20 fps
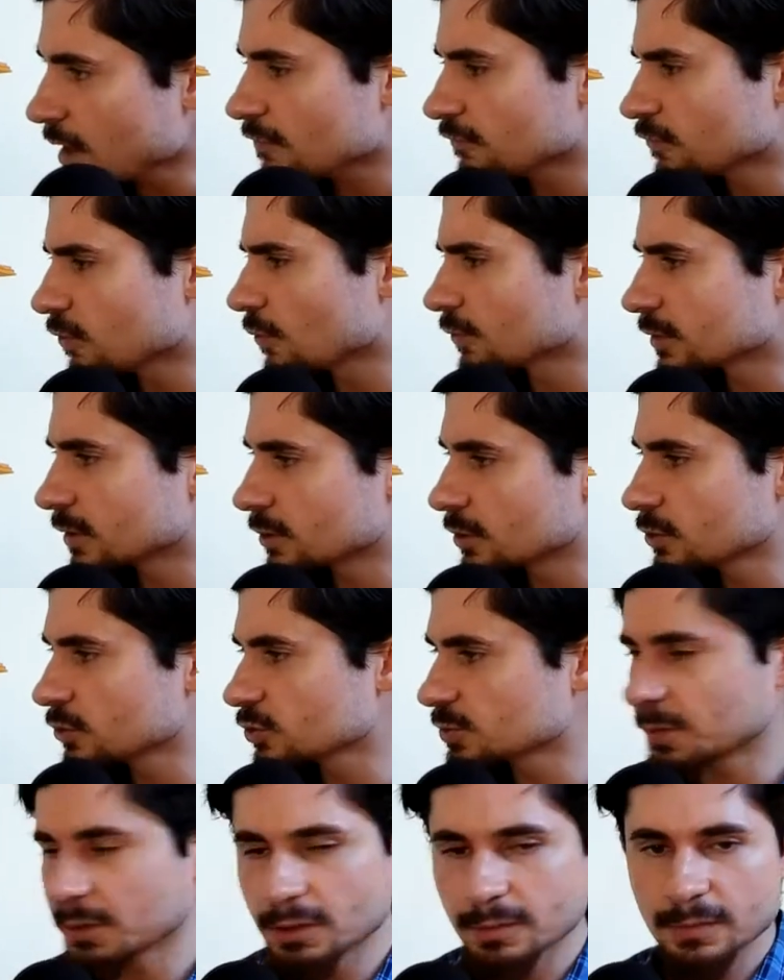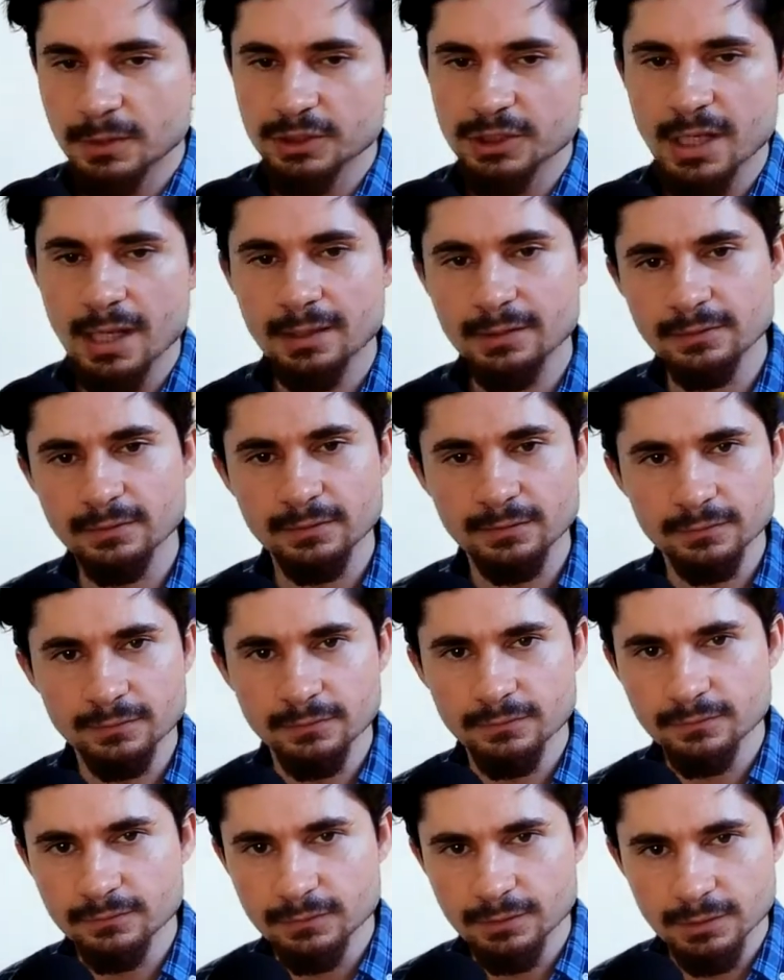Florida news, pretty much, yeah,
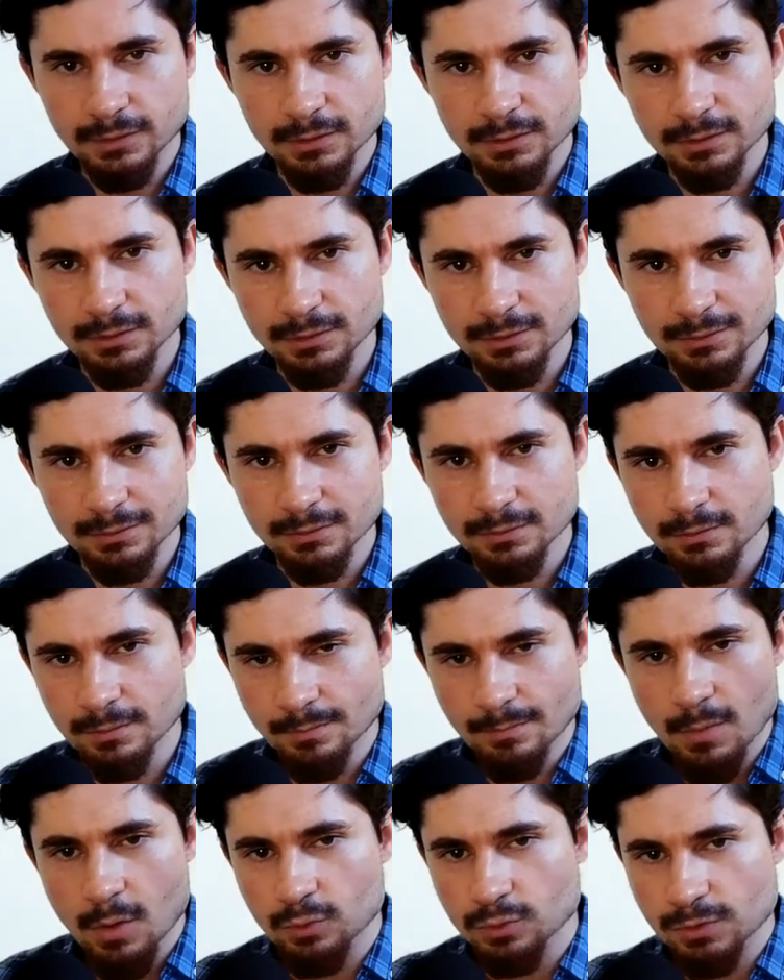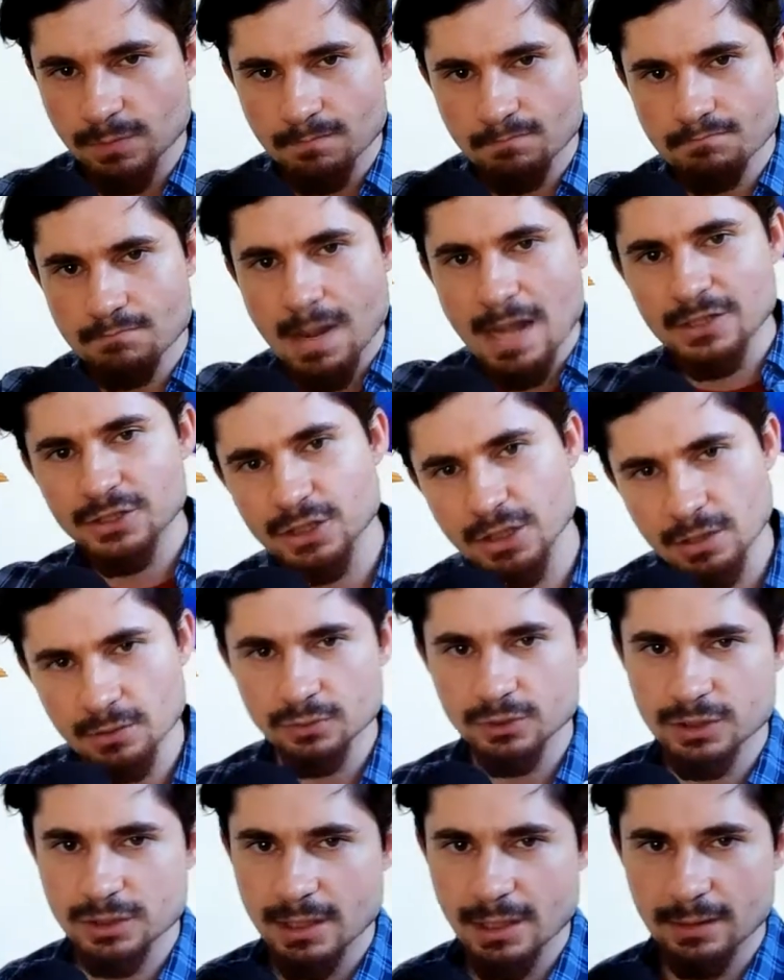the most magical
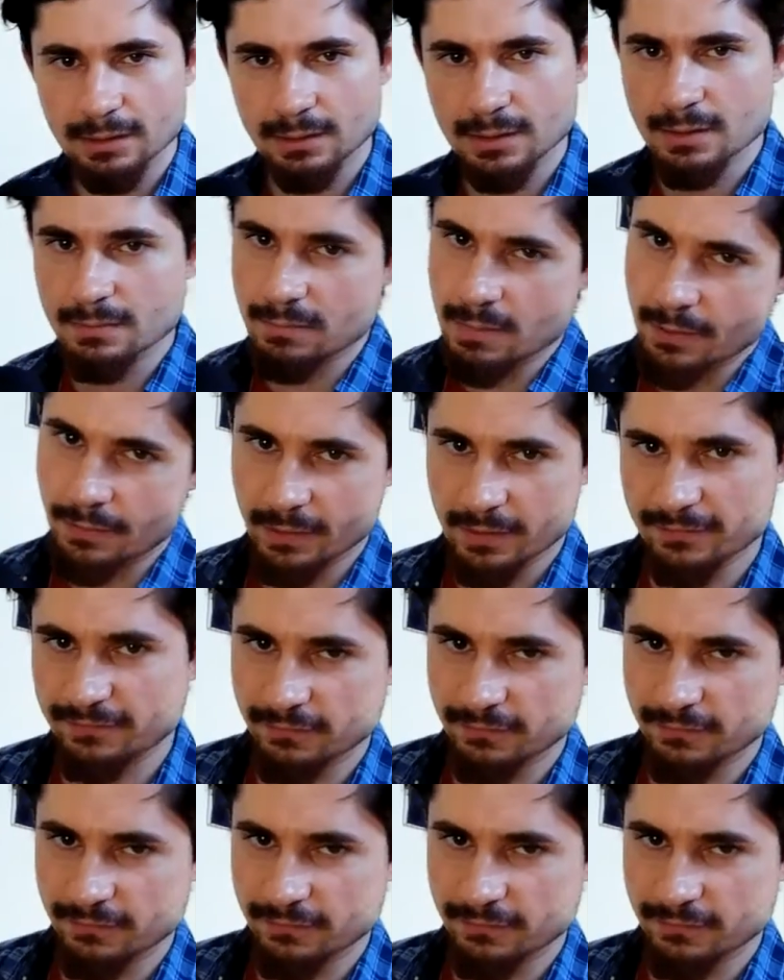state in America,